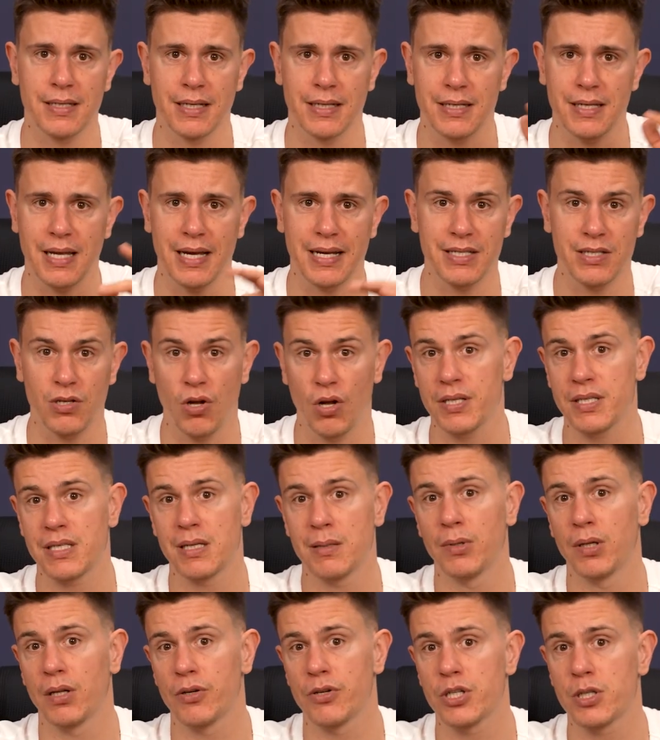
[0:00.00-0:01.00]
and I saw a
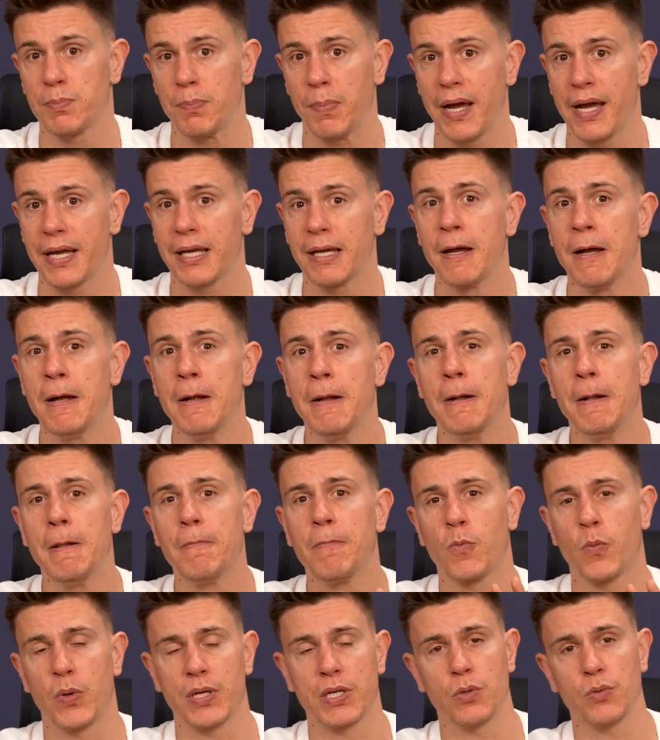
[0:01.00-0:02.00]
similar spike
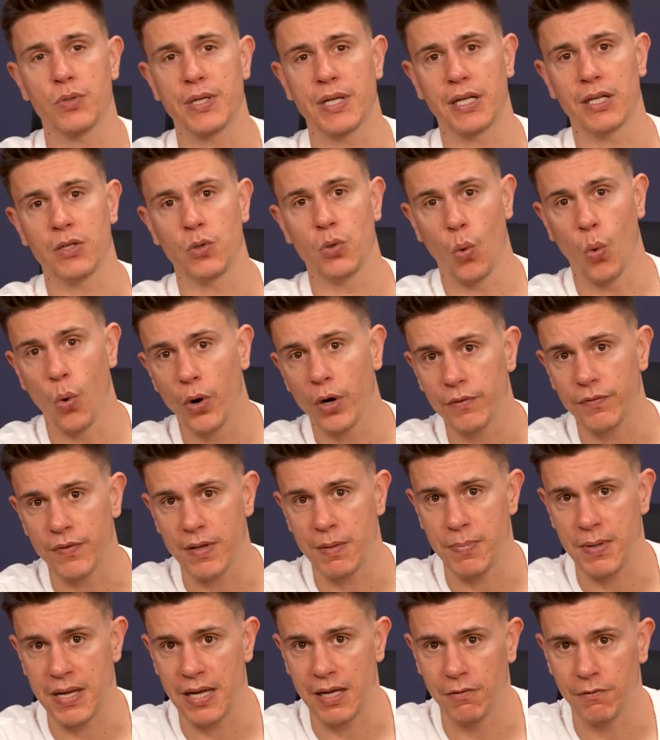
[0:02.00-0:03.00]
when using
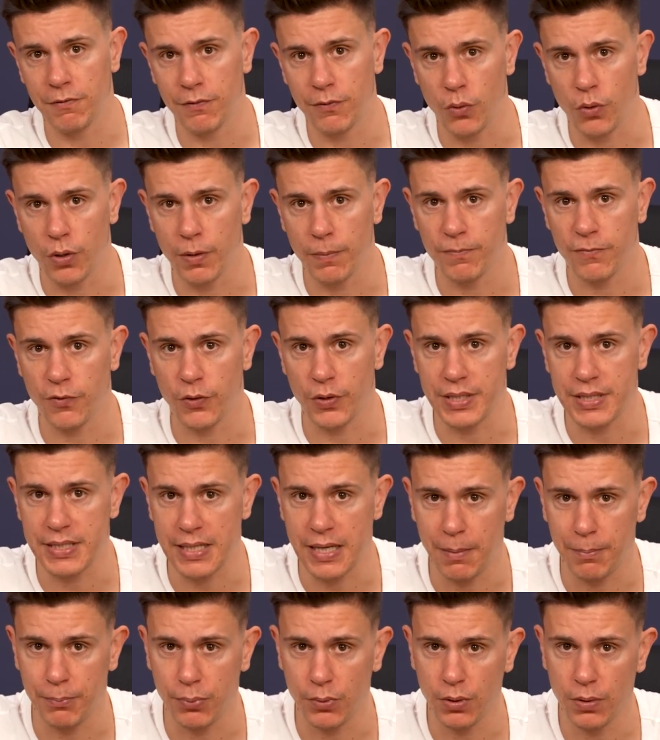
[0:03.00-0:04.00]
NordVPN for
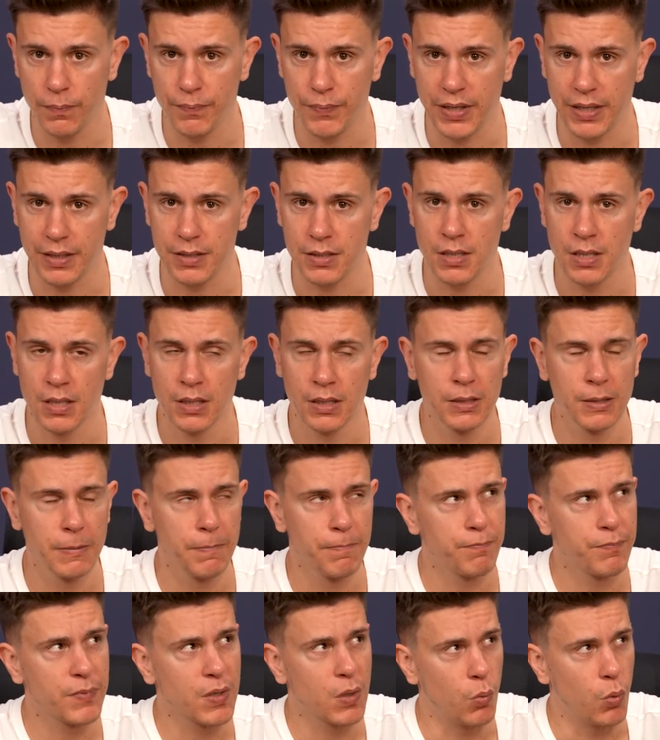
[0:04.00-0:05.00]
example. And
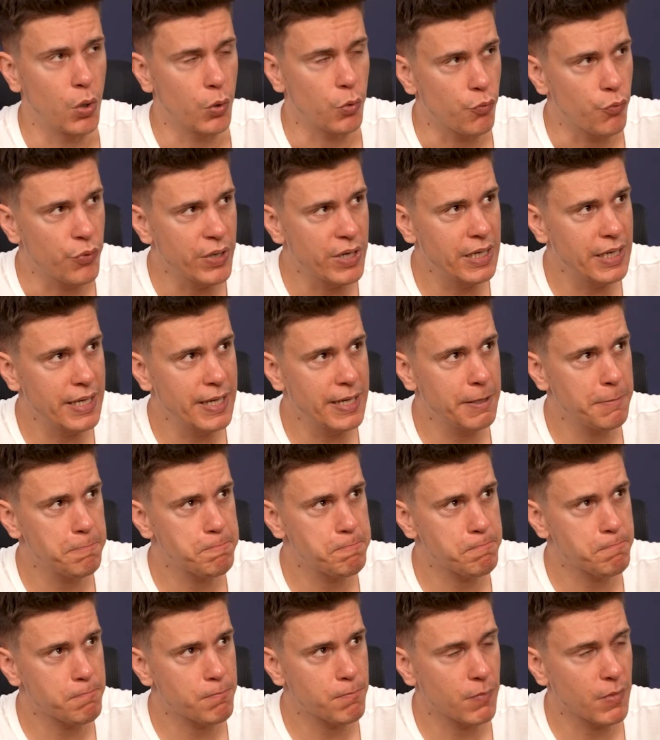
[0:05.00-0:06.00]
what
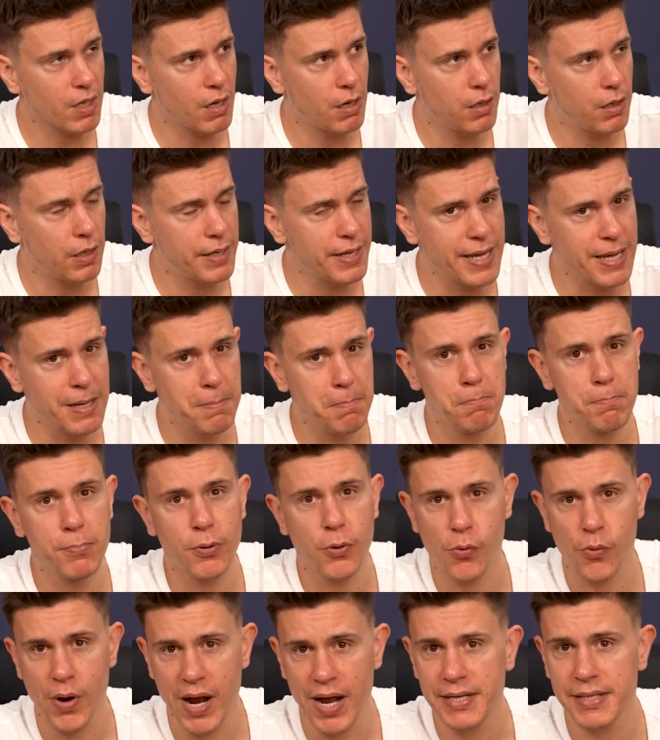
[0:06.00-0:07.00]
really
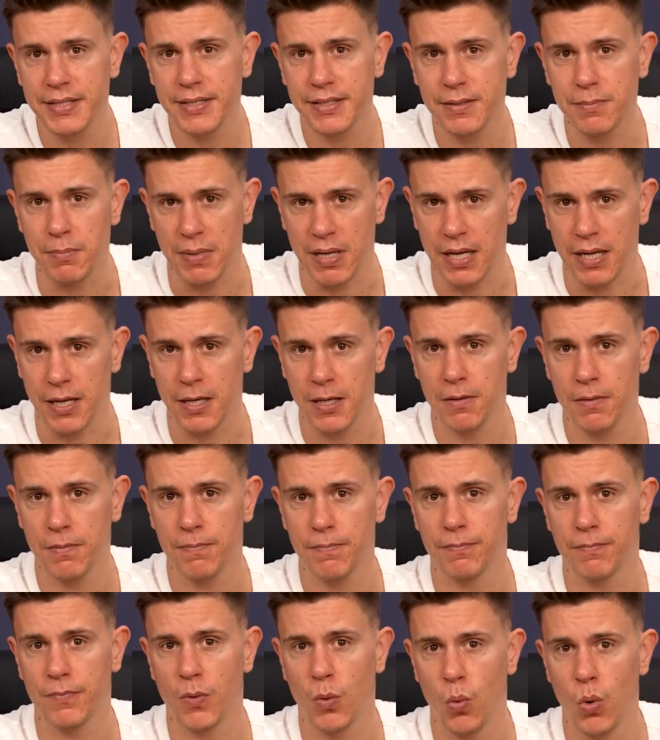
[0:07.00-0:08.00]
impressed
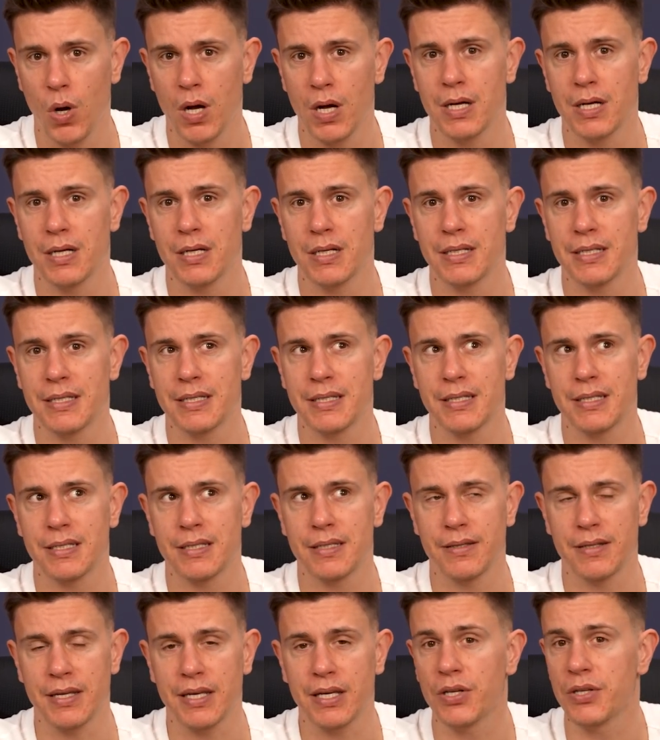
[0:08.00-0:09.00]
me
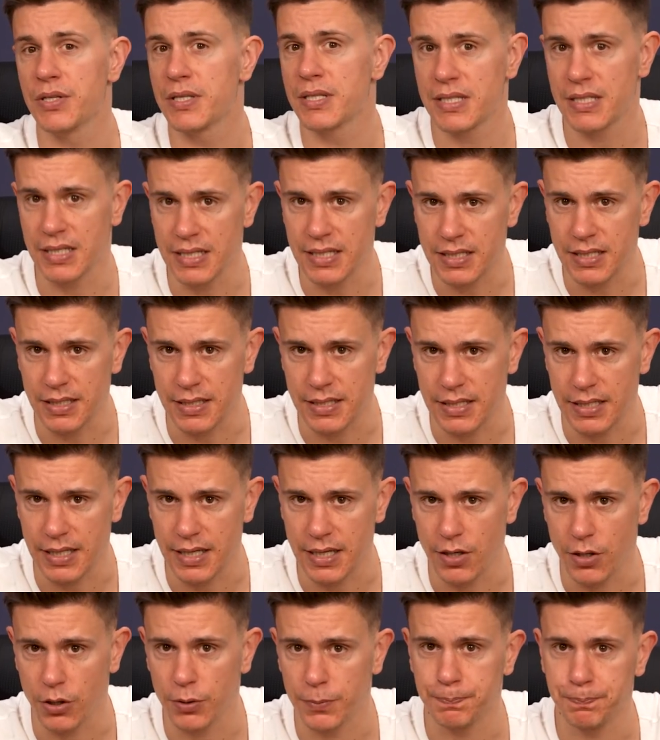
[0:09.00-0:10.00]
was the consistency
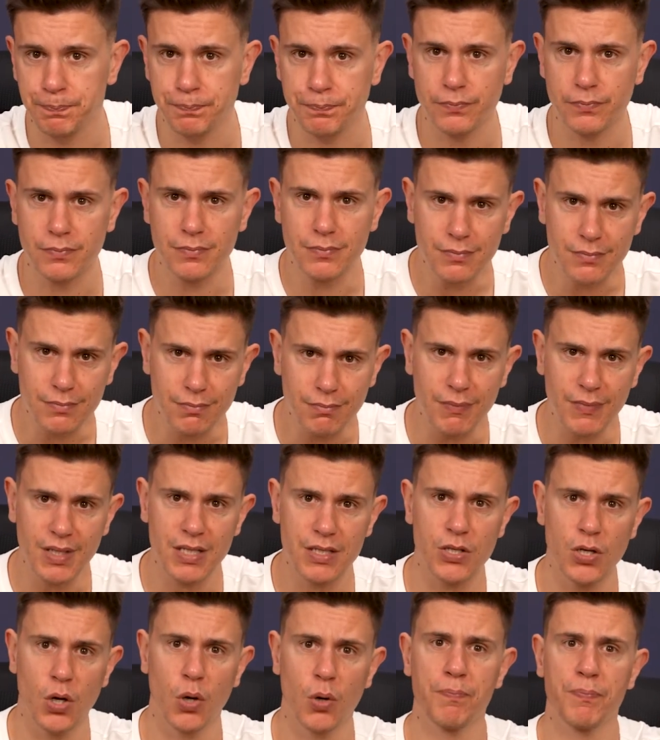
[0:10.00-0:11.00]
here.
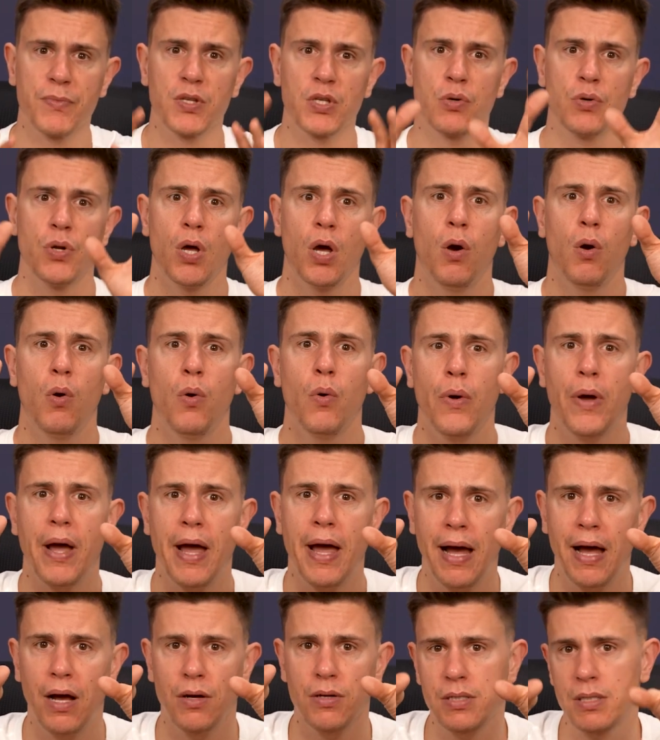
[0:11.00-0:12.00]
So you know
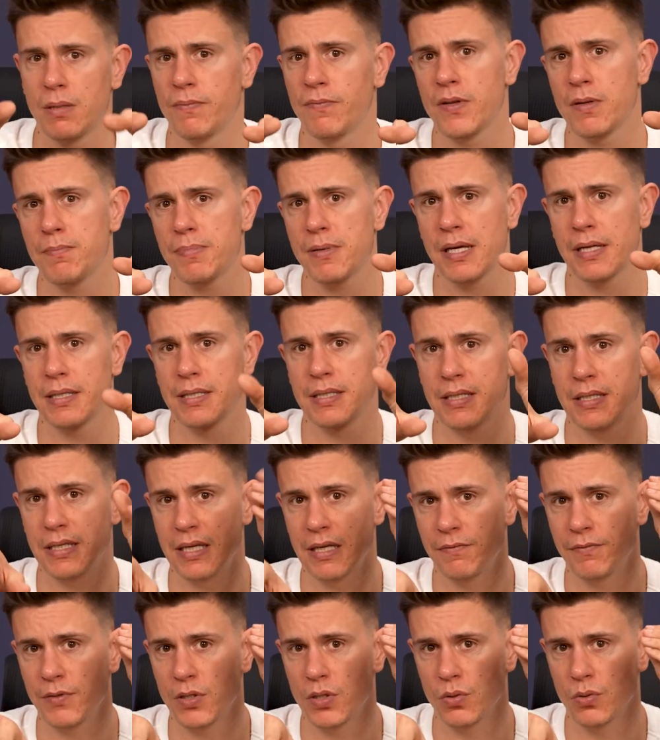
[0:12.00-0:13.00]
how some VPNs
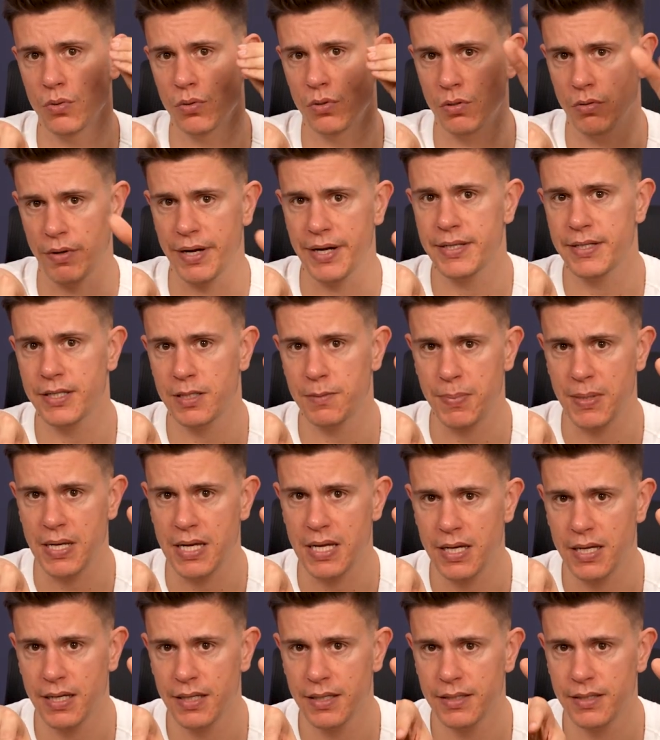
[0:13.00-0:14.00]
give you great
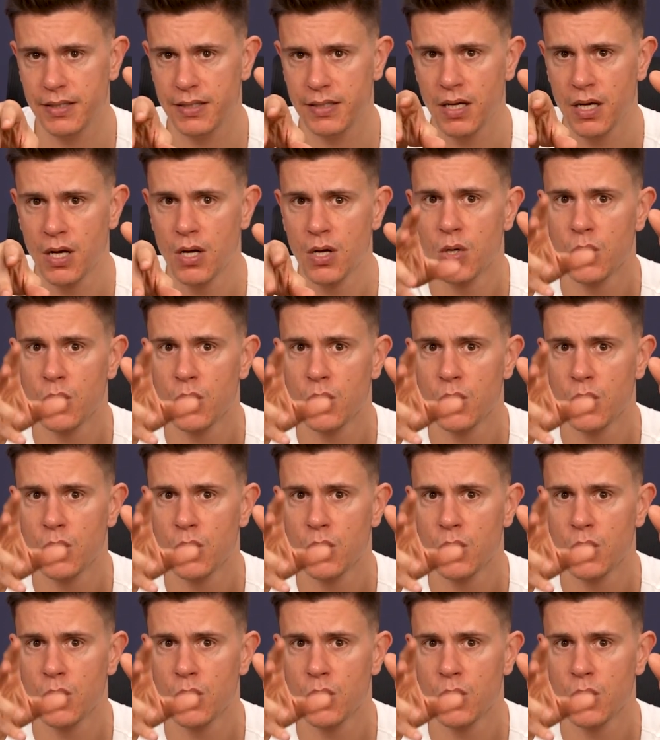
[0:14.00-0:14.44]
speeds